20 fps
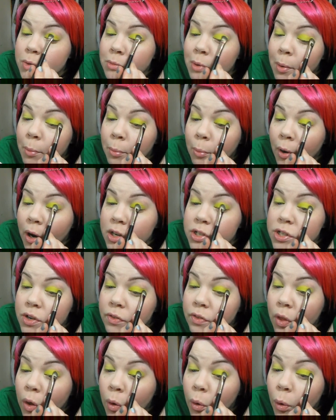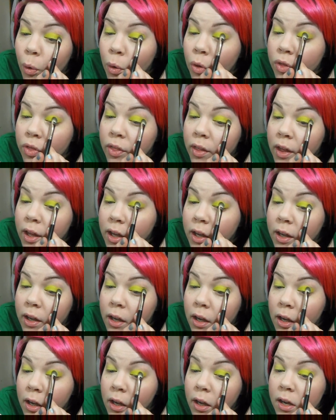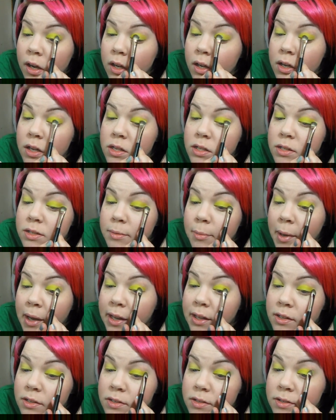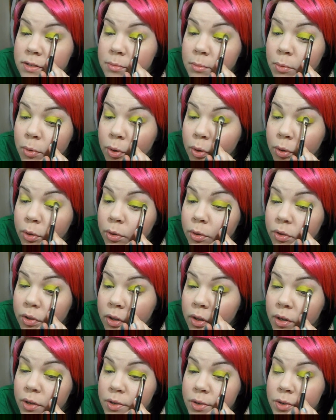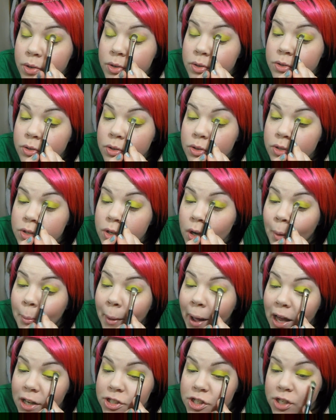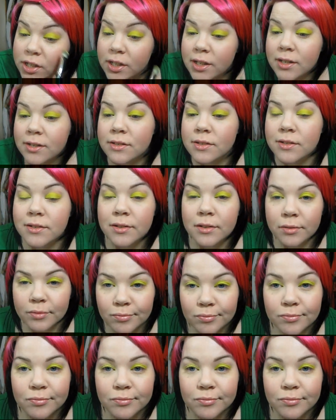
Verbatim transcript: run my brush over the whole thing to make it smooth so there's no patchiness.